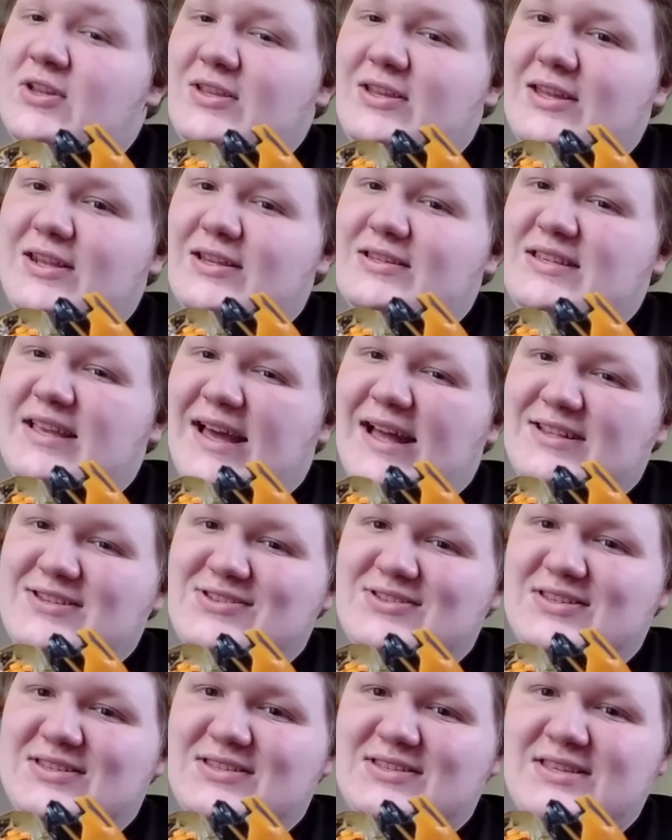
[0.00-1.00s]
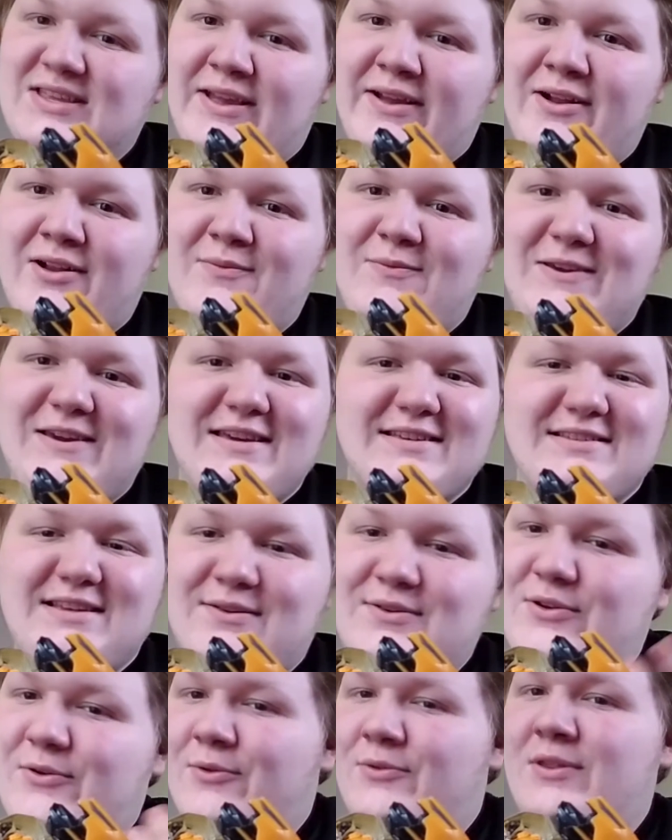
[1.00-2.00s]
get attached to Stinger because
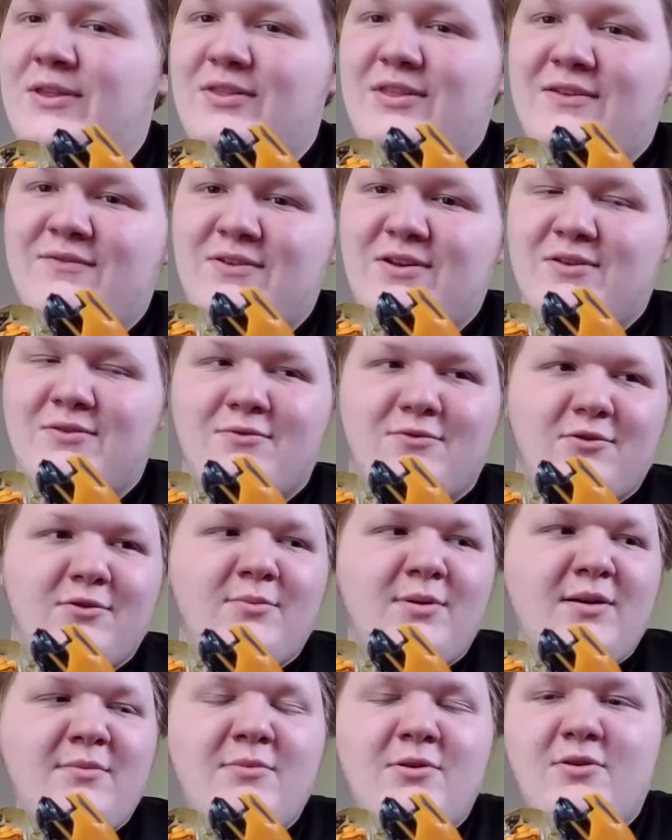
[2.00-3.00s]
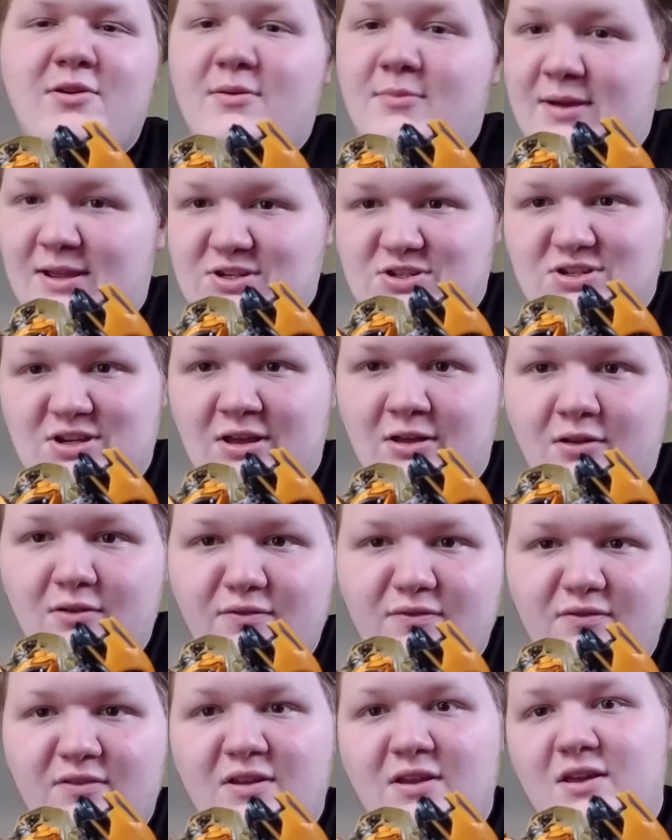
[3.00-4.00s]
I would only leave it in robot mode on my
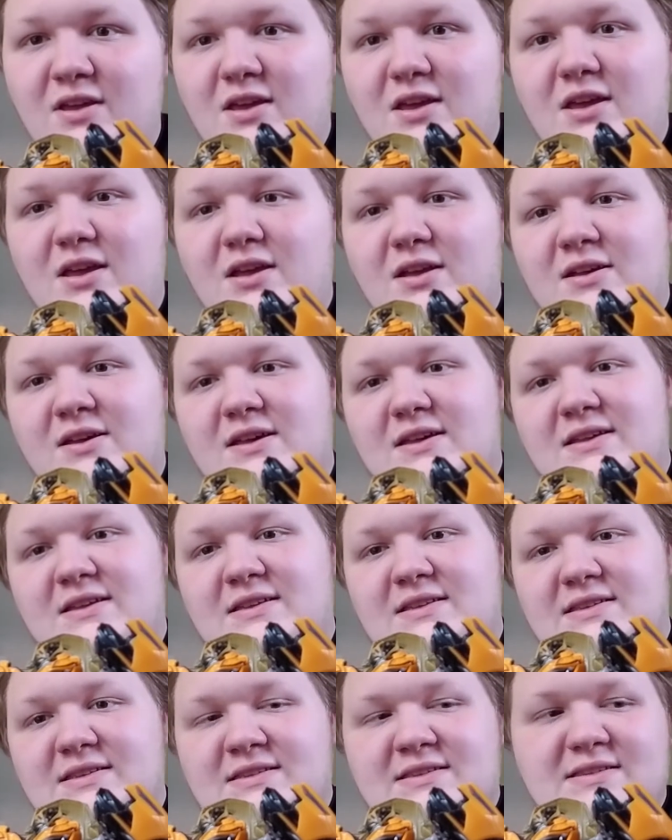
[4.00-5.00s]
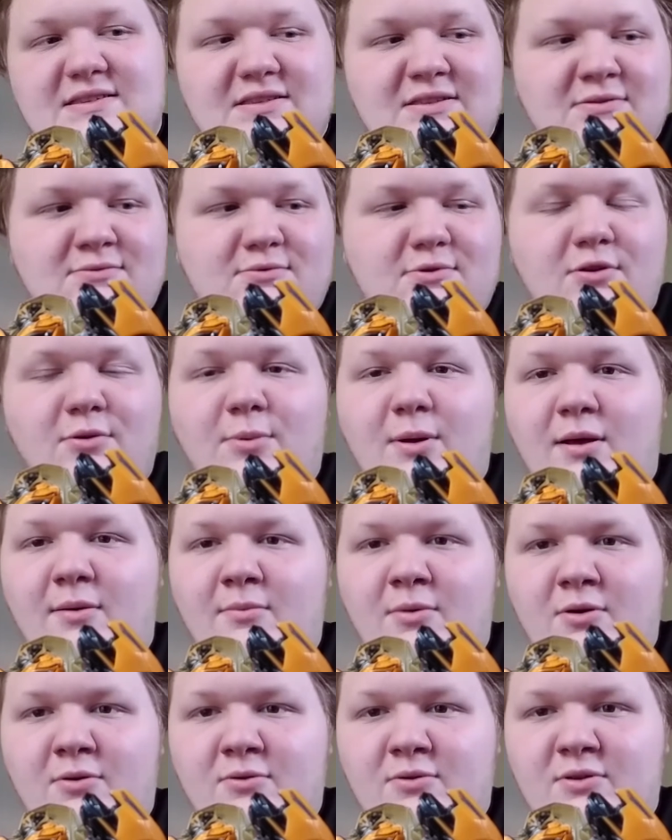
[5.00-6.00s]
shelf, because the
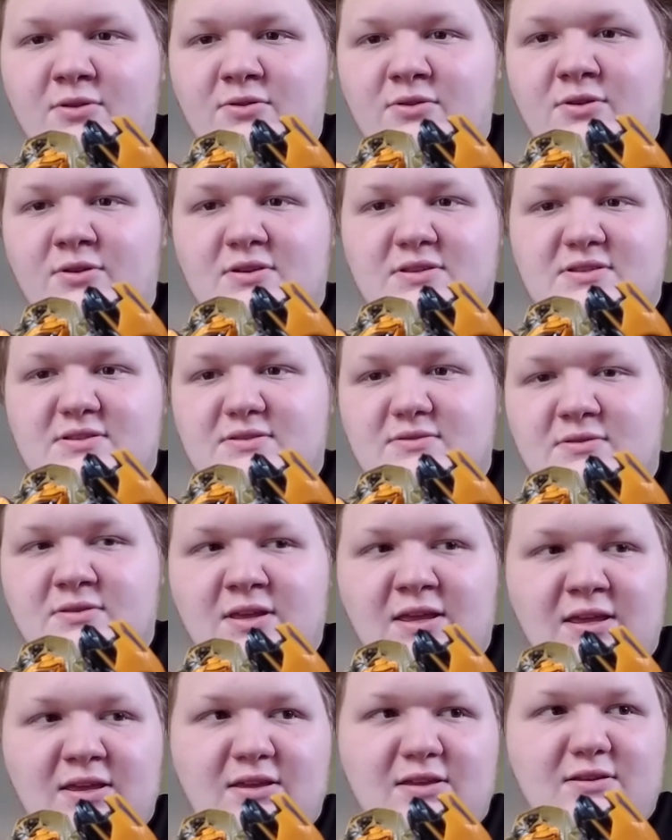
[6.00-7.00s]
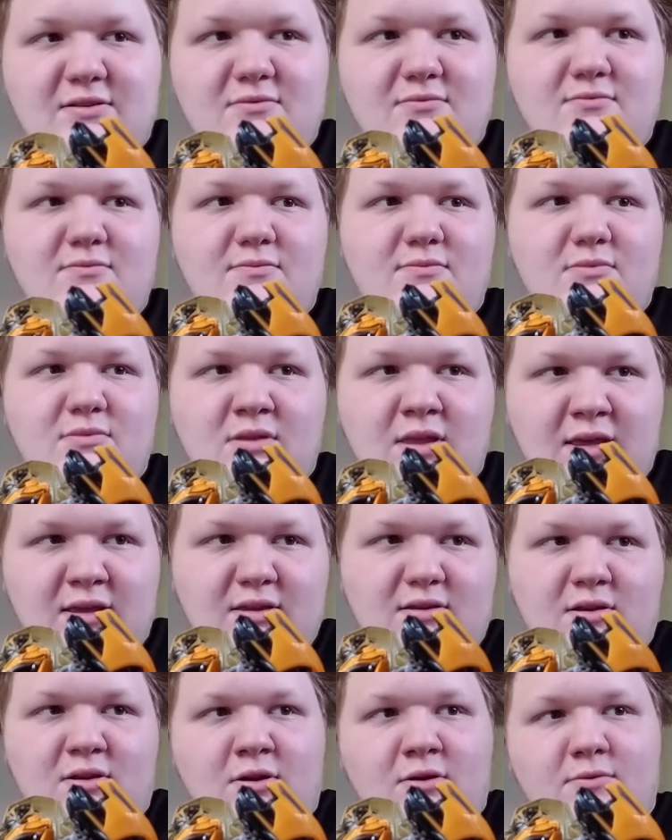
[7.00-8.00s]
robot mode looks like
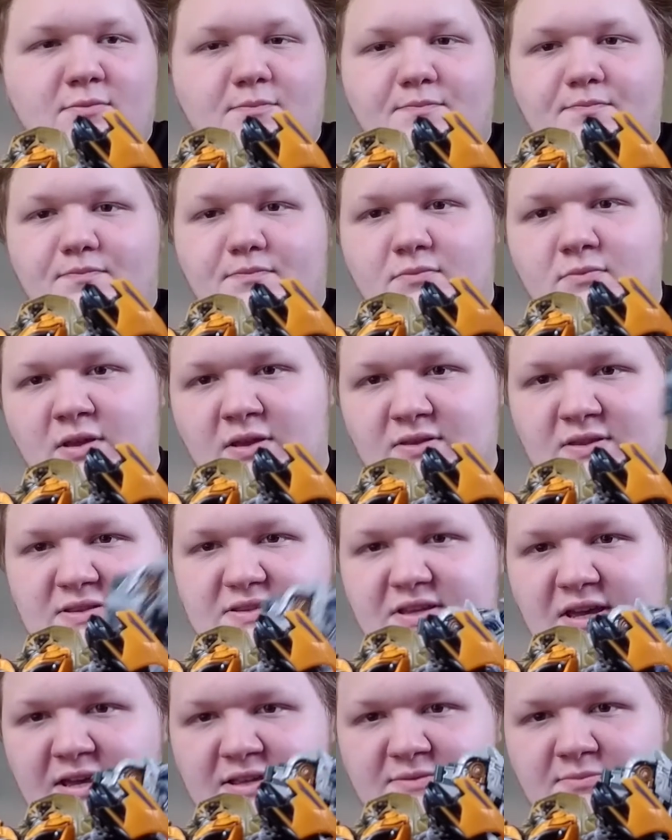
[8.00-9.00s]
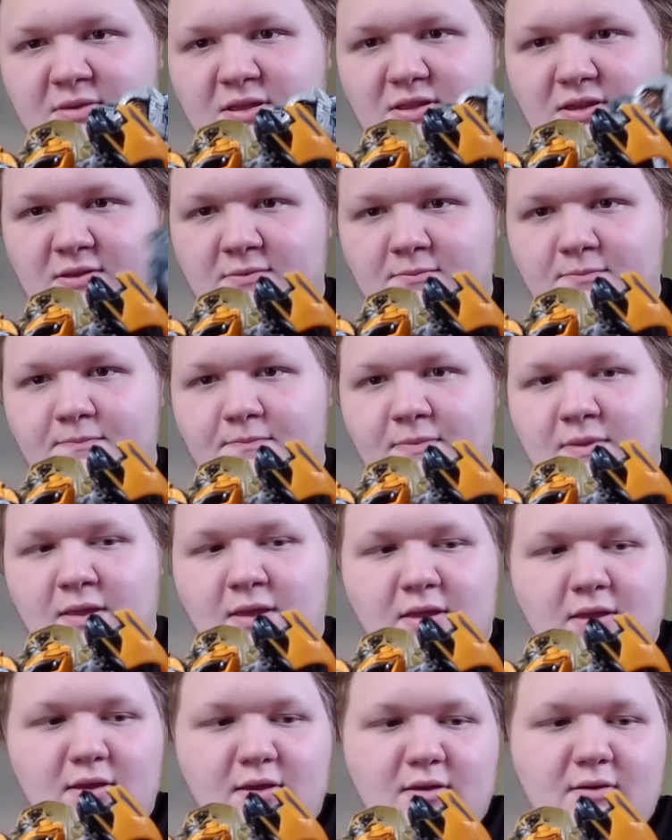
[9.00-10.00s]
this guy's minion,
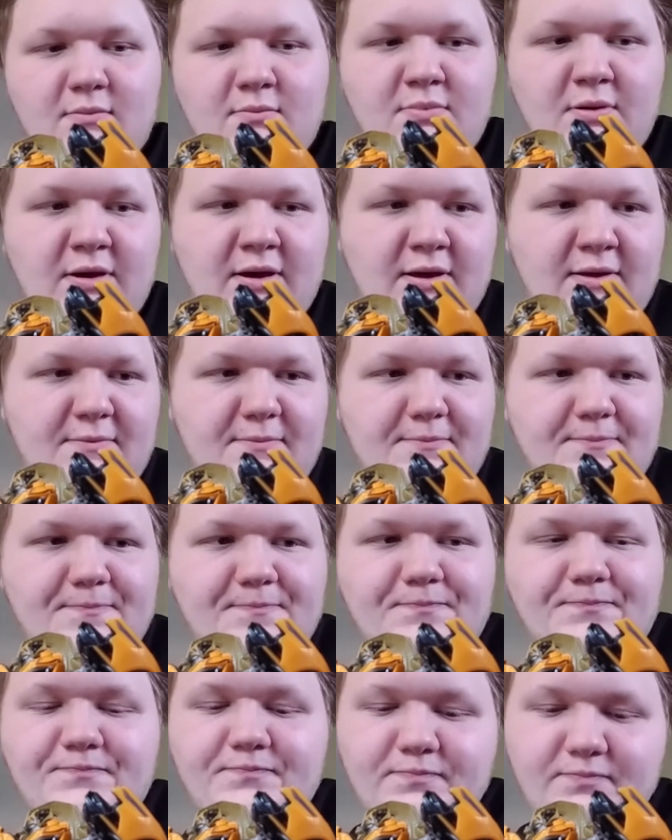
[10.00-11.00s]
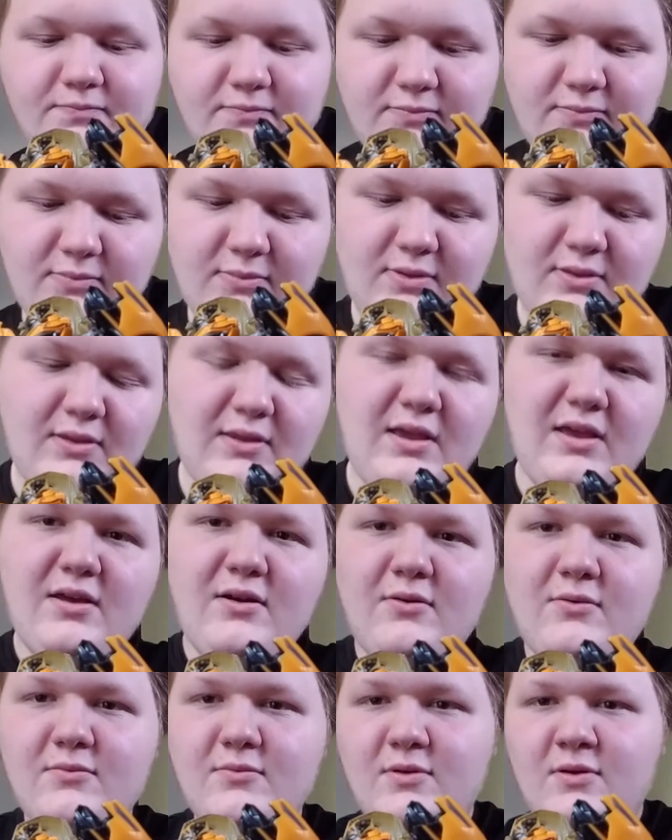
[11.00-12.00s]
but
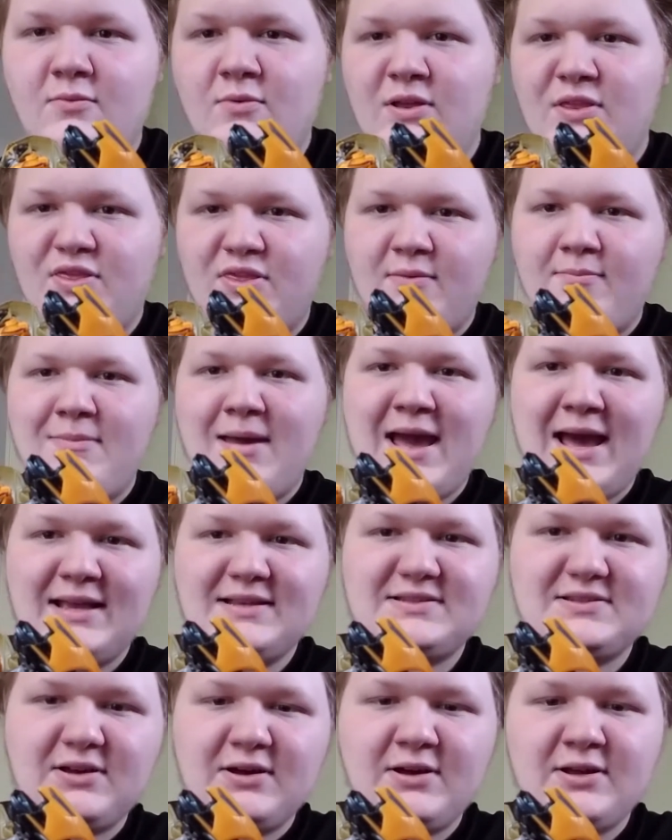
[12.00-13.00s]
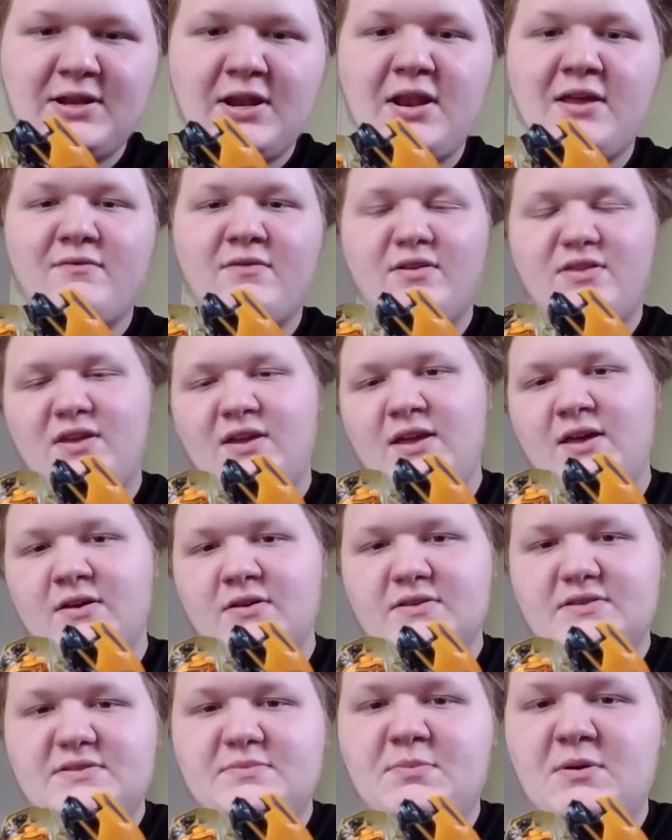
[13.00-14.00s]
with the mask on and everything
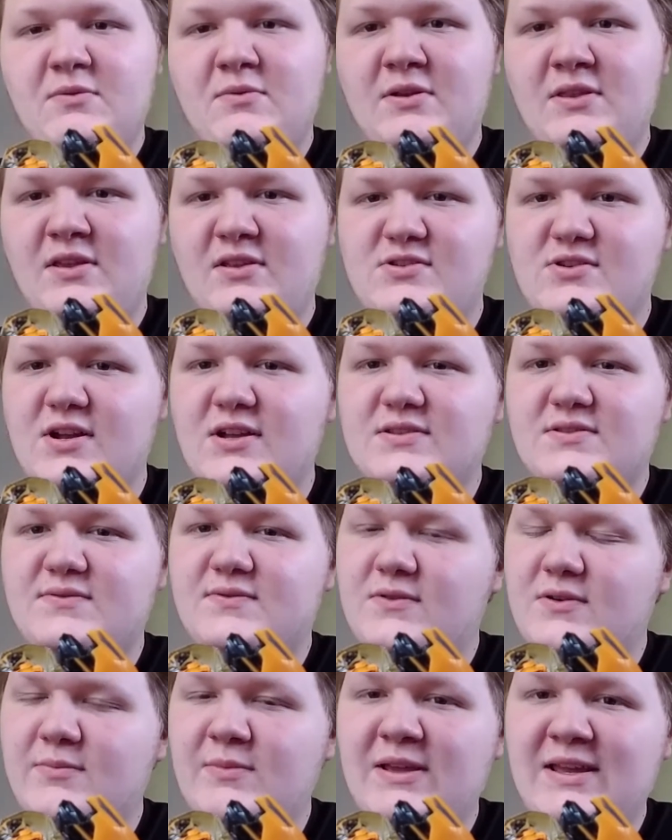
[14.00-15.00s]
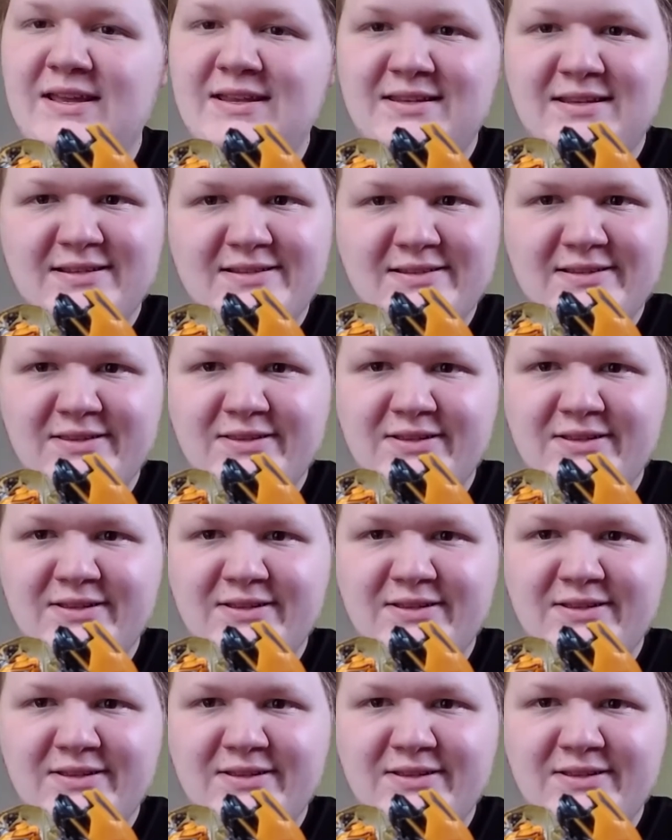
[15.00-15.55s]
else. But when you transform it, it doesn't